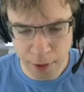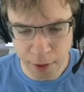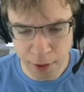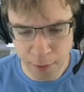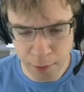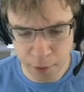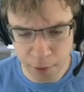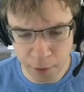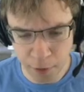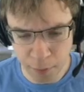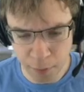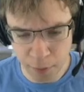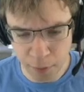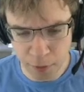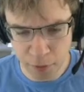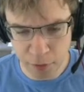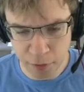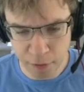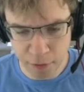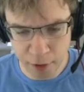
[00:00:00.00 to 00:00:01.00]
We're using
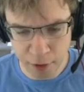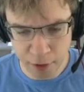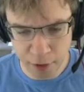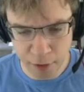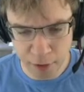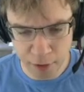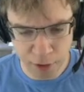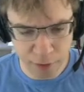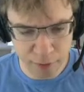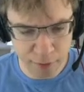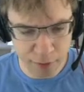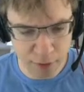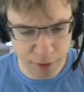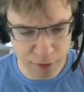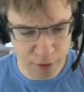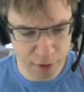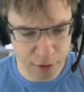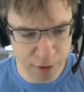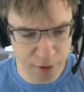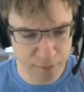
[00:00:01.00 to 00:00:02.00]
both defense,
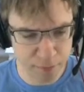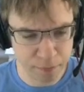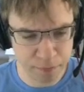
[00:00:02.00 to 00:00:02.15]
obviously.